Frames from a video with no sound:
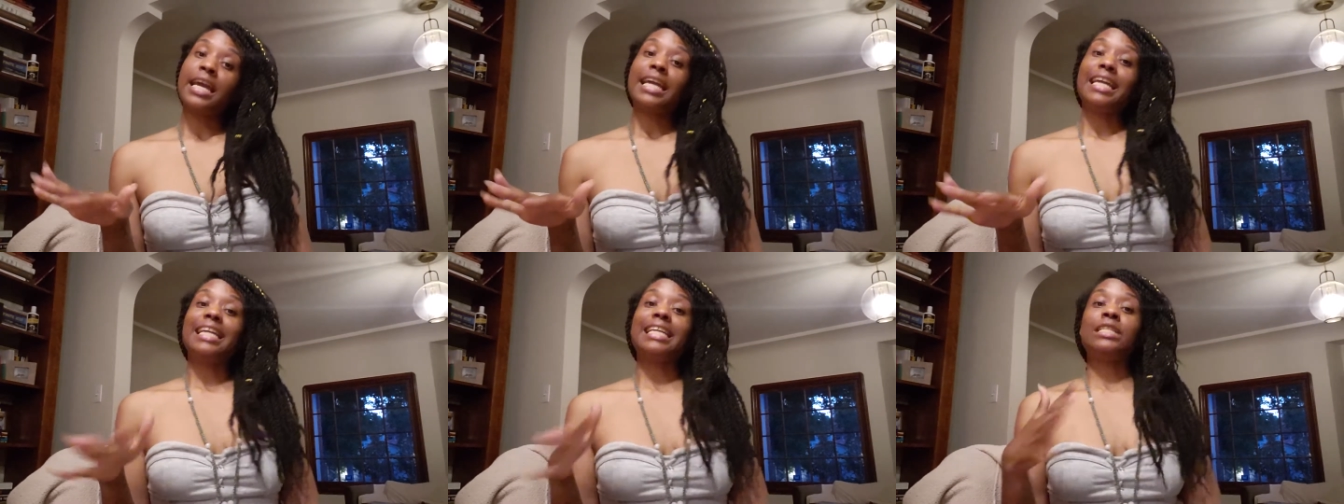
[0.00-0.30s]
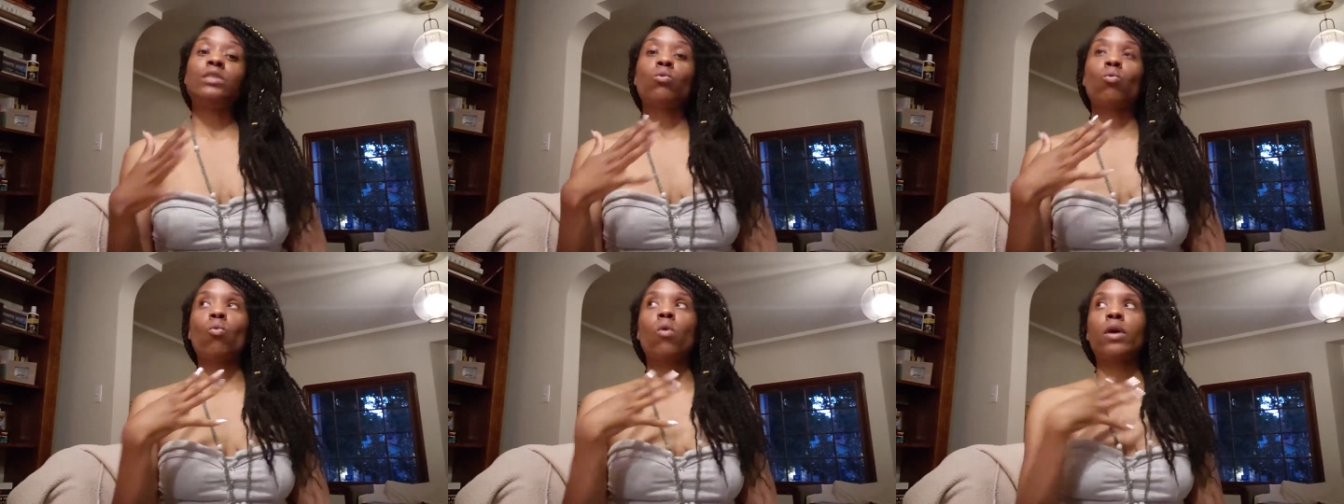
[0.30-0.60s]

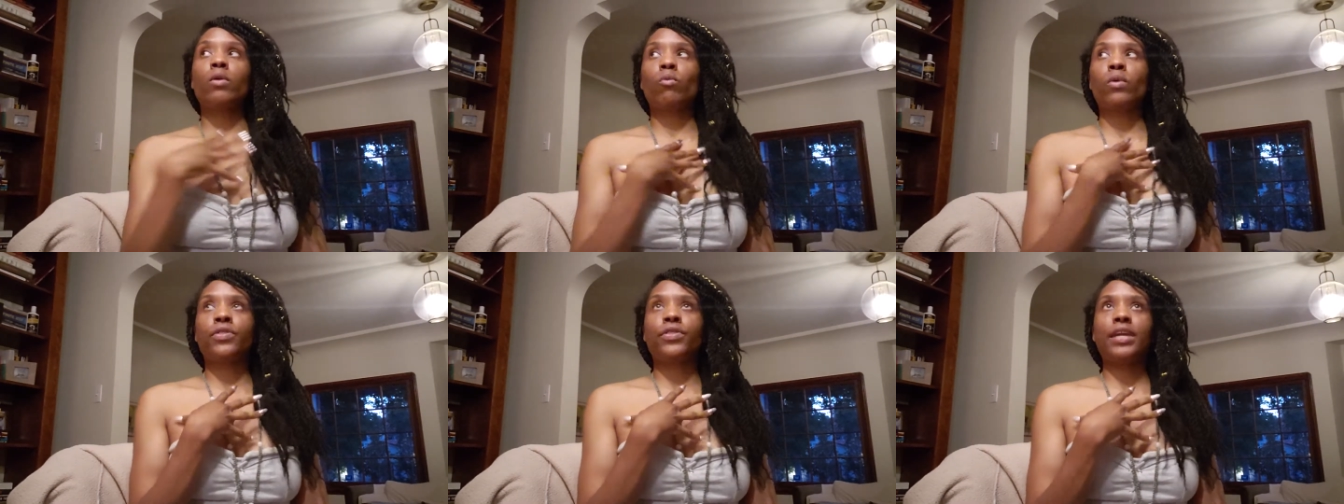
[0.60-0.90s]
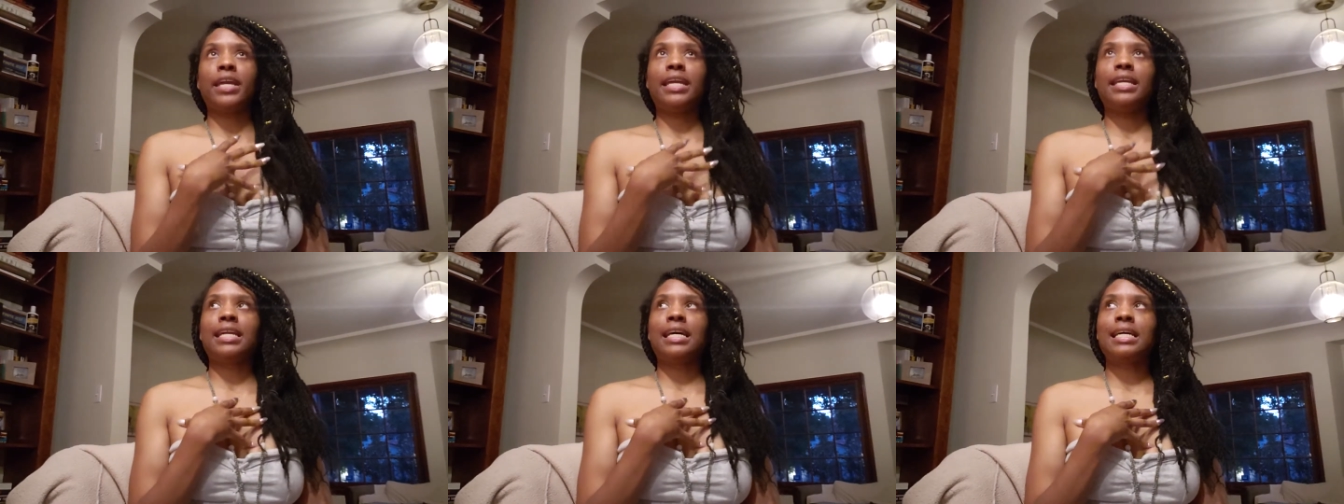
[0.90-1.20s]
is what
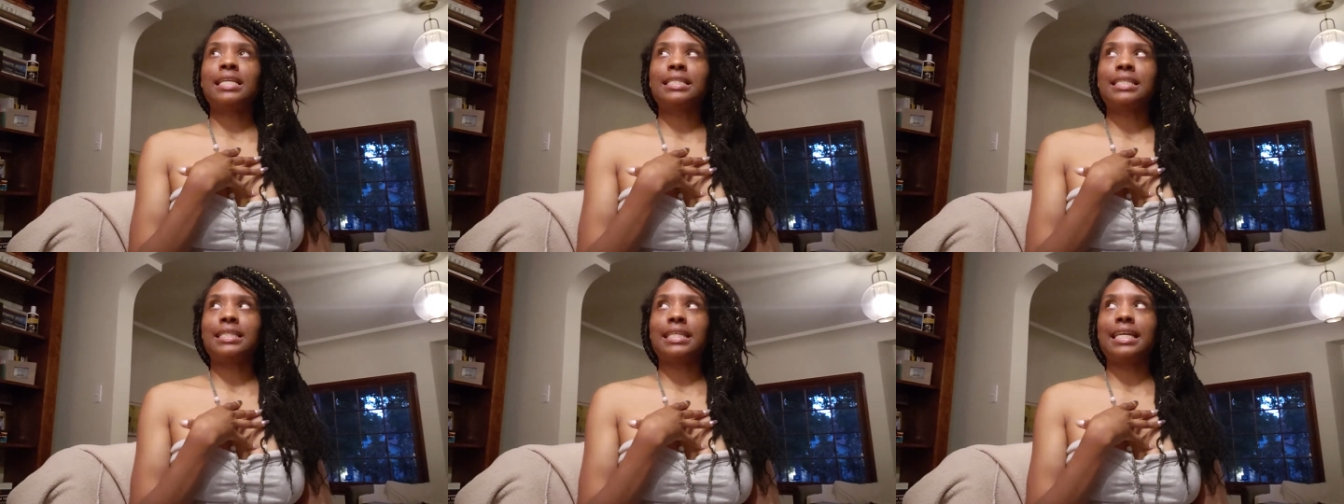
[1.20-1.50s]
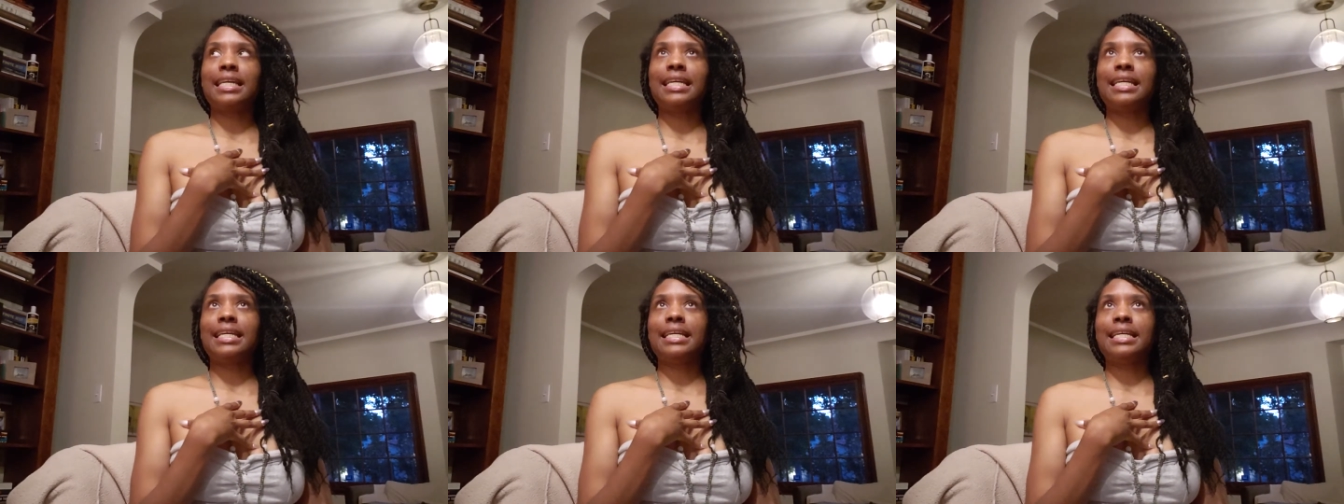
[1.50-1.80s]
within us
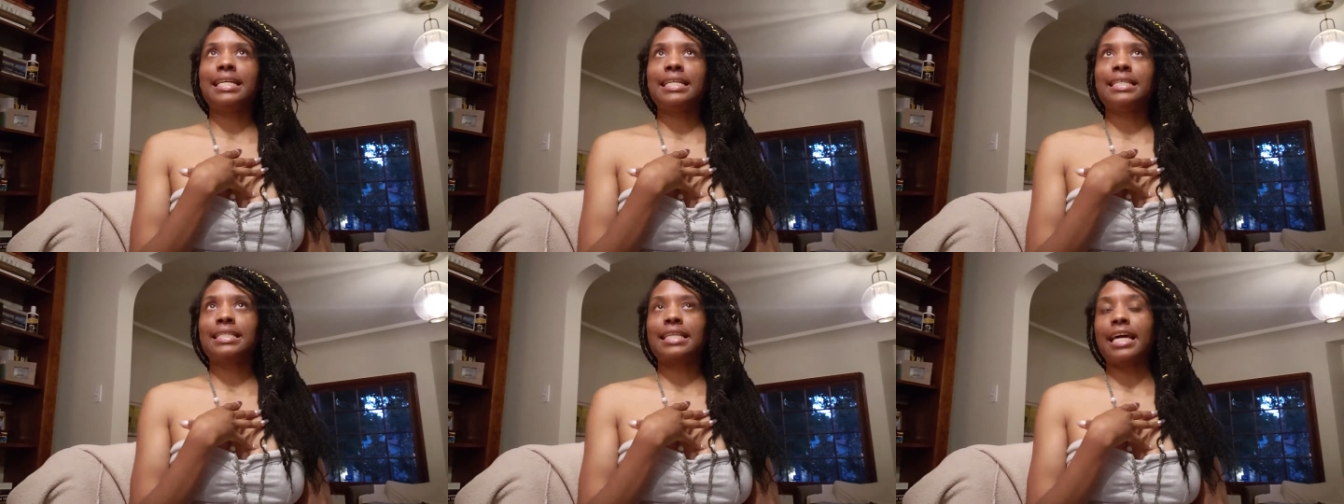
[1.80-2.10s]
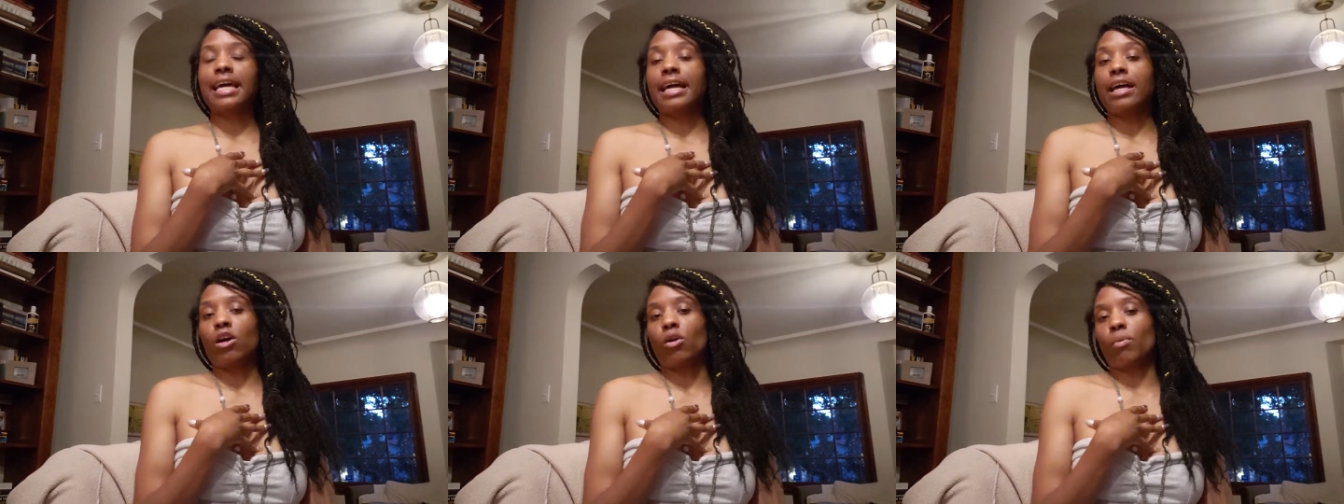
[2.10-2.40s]
is
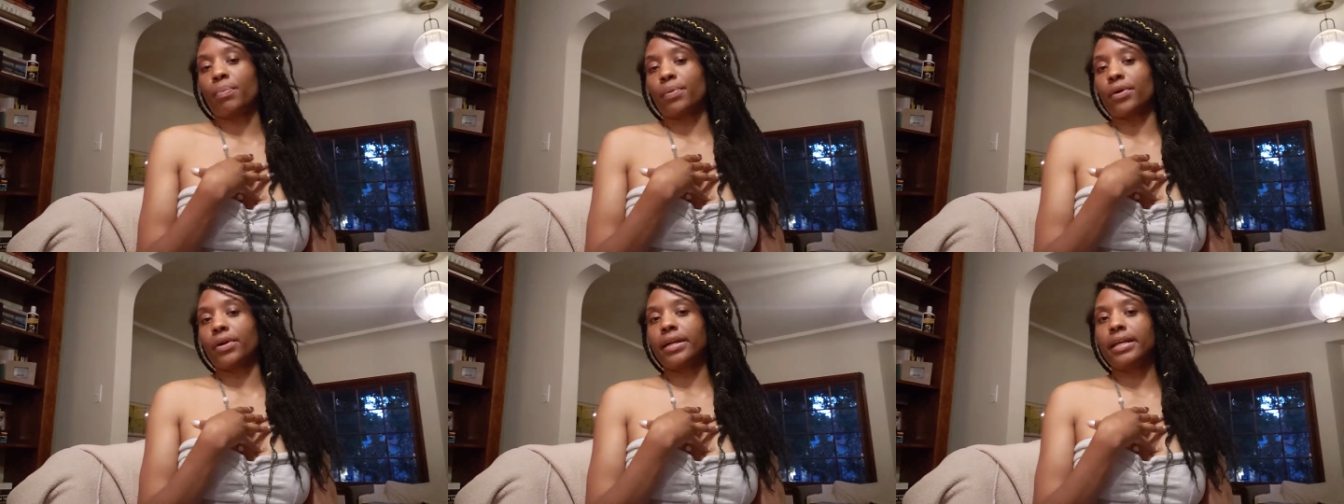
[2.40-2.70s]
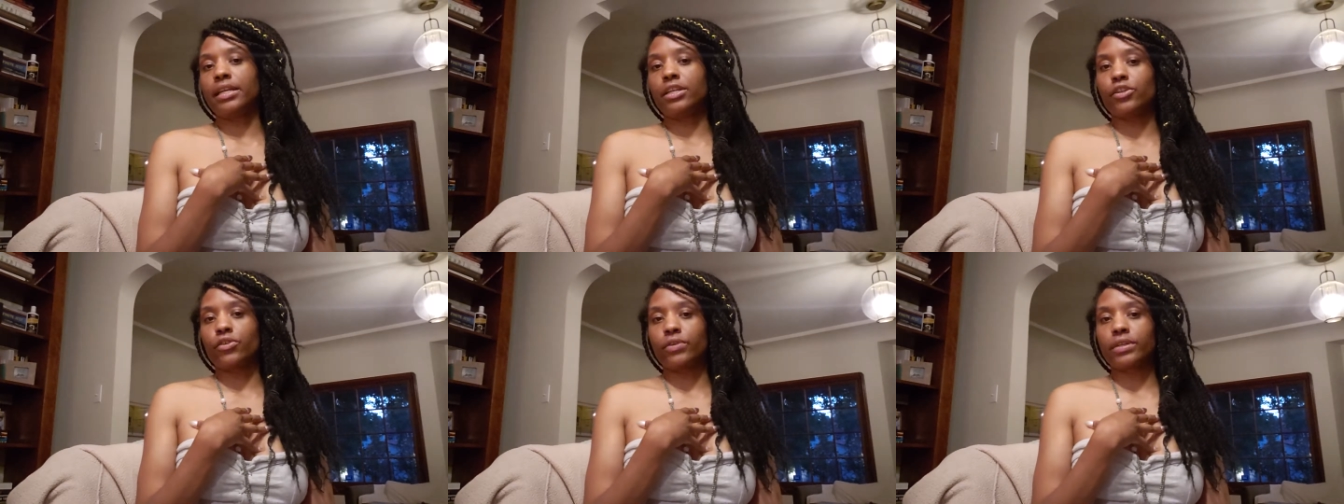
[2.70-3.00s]
a help or a
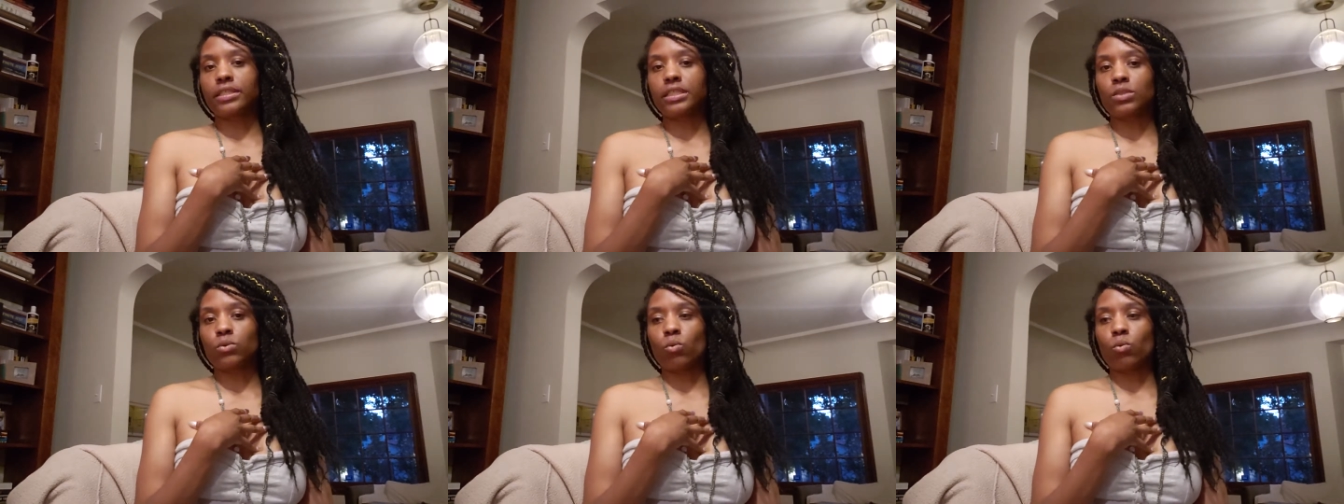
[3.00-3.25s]
hindrance.